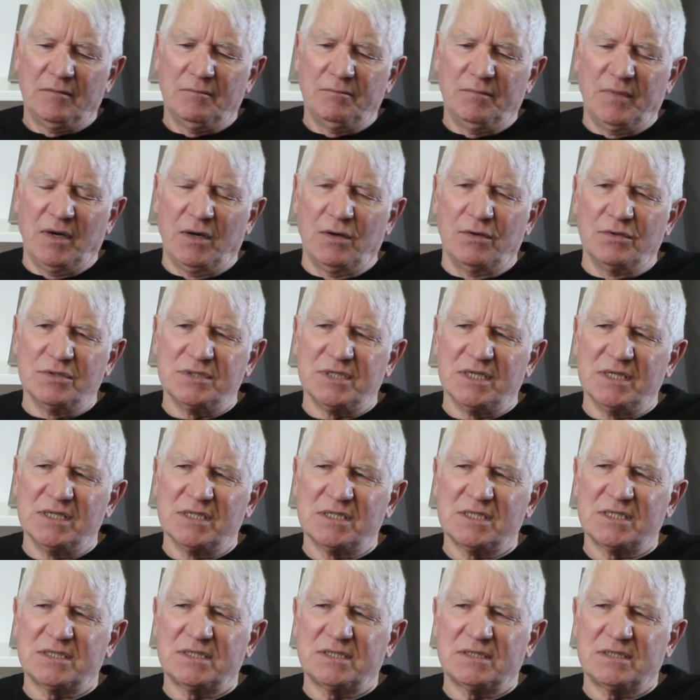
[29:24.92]

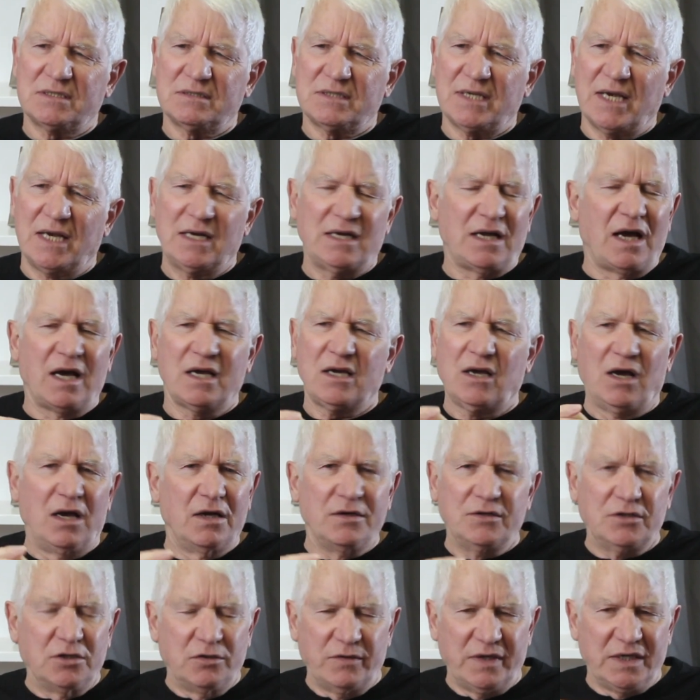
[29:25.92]
Moses said, I
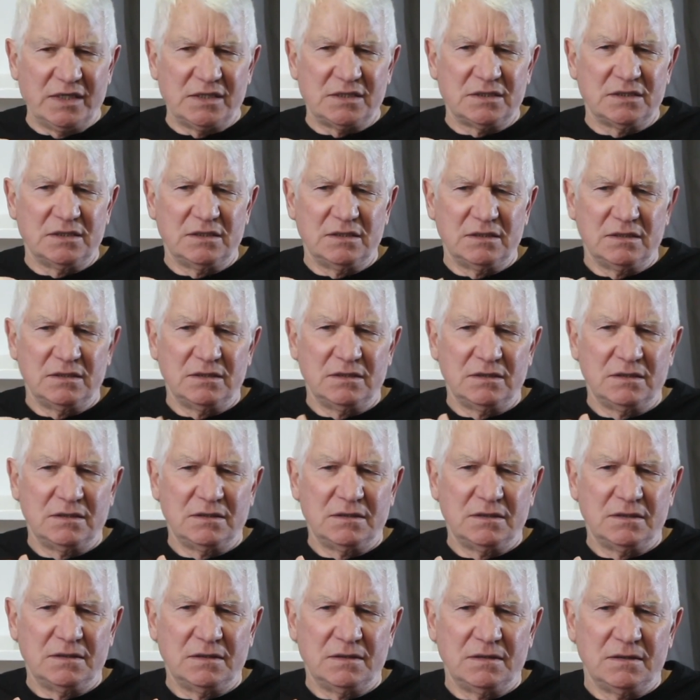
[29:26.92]
can't do it.
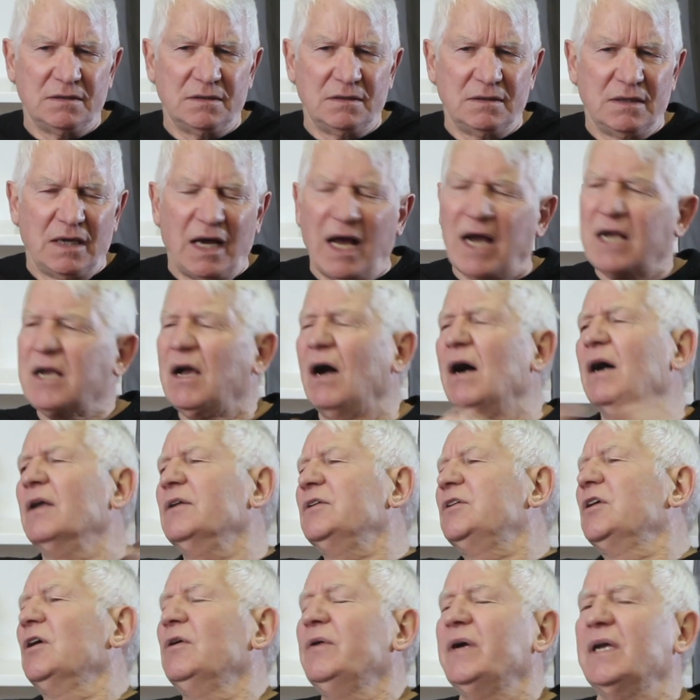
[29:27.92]
I
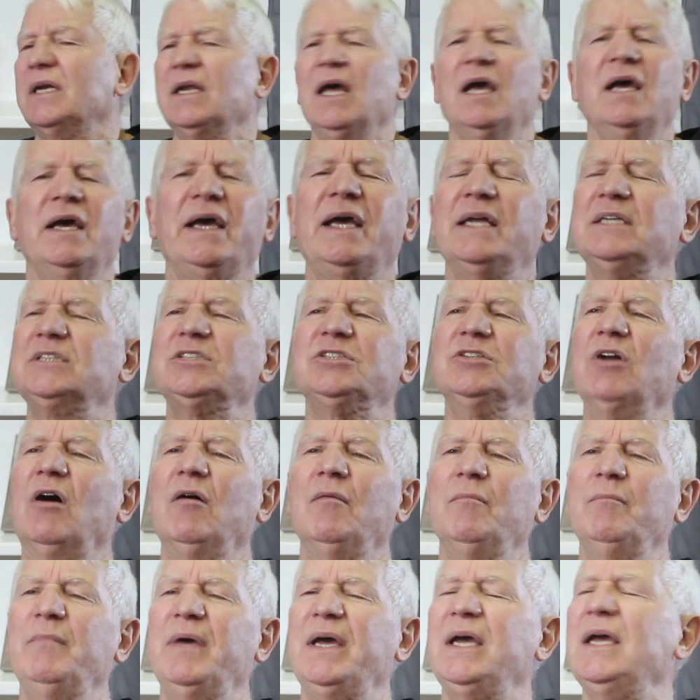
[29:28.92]
can't do it. It's
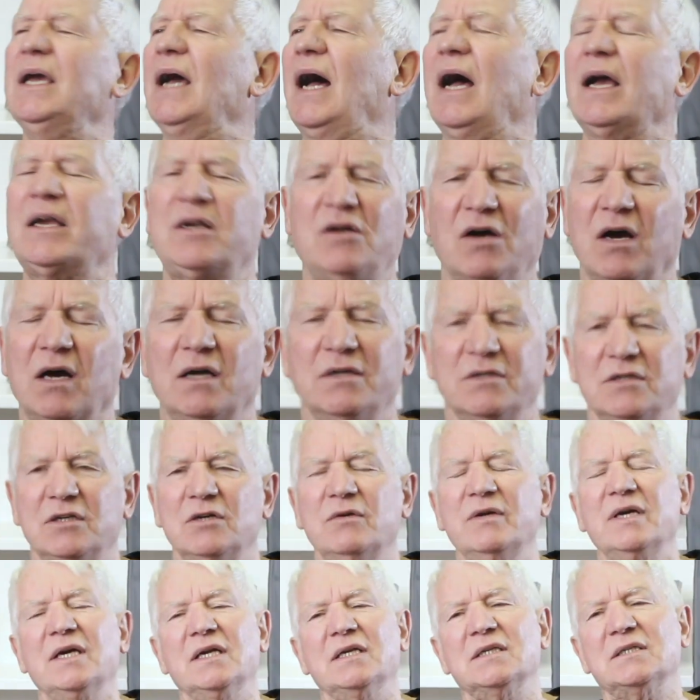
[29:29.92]
not me. I can't
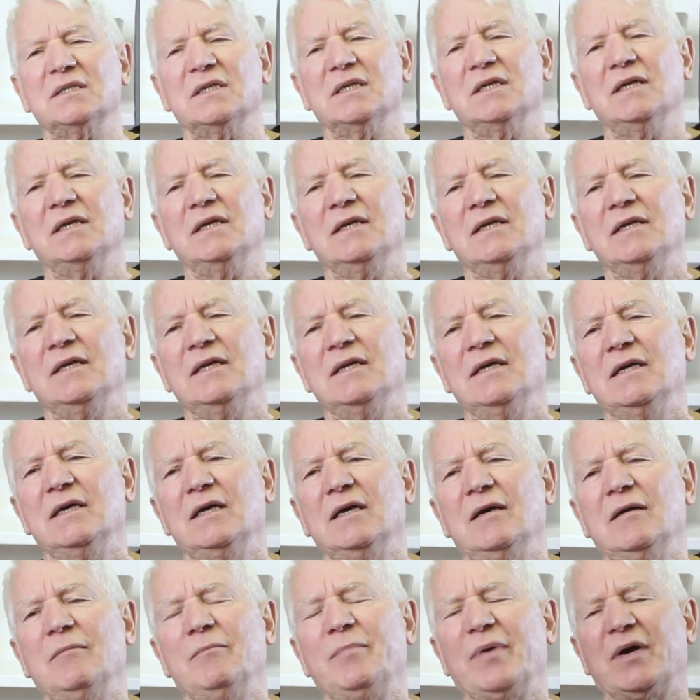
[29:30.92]
do it.
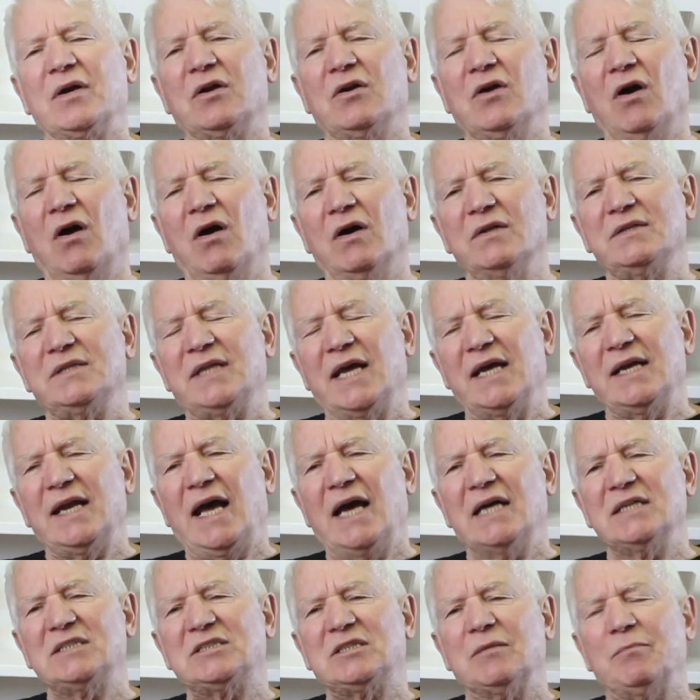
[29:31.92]
But God then
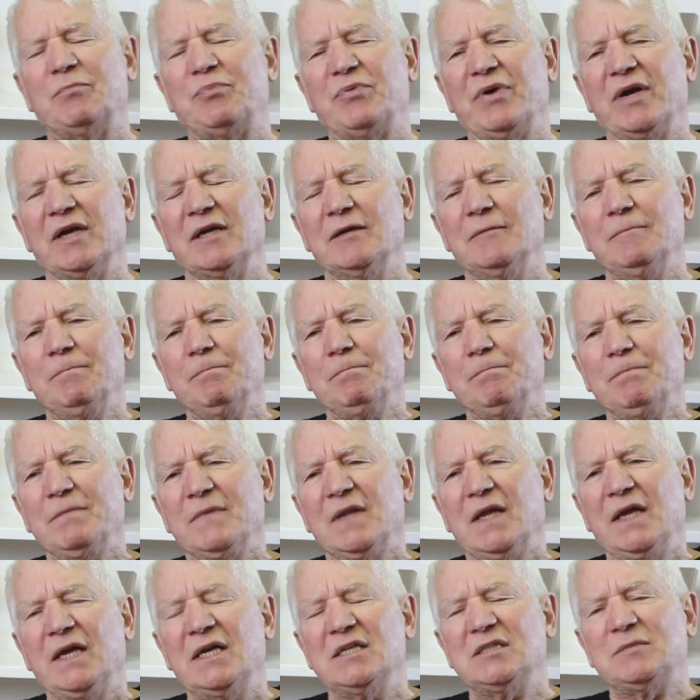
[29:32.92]
had to bring
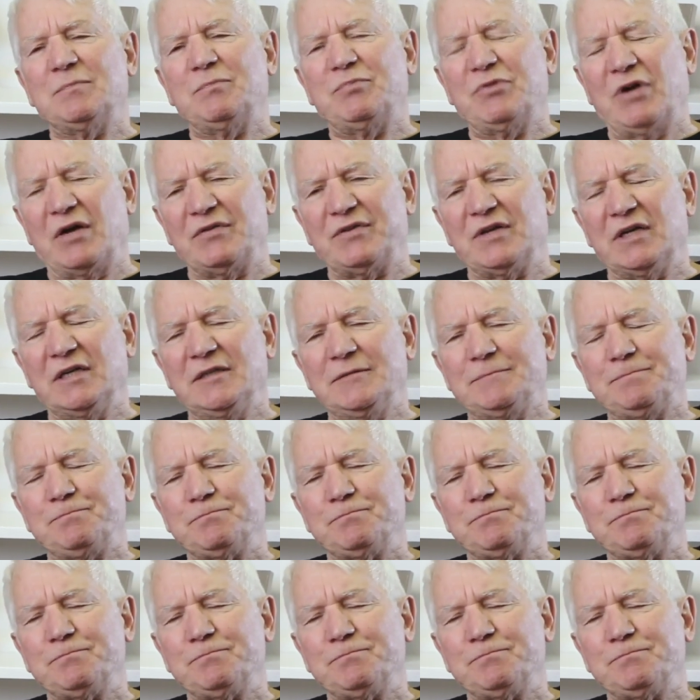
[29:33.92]
his brother.